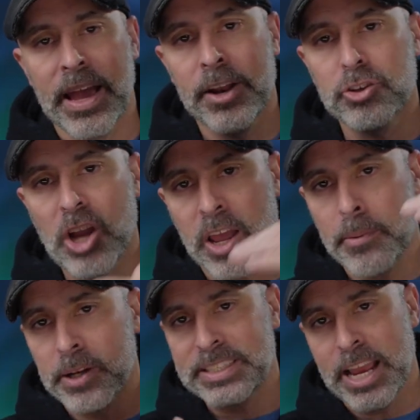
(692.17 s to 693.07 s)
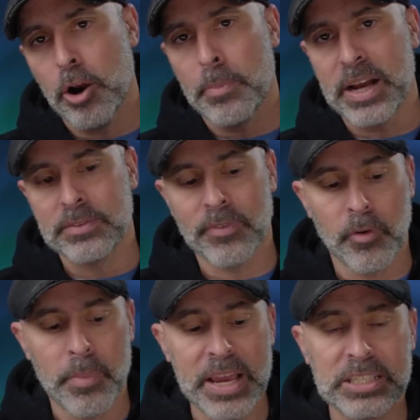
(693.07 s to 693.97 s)
and you're talking about terabytes of
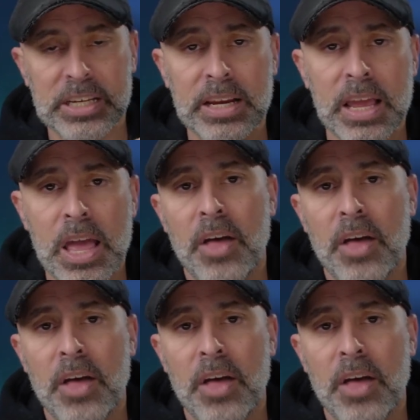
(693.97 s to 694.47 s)
information,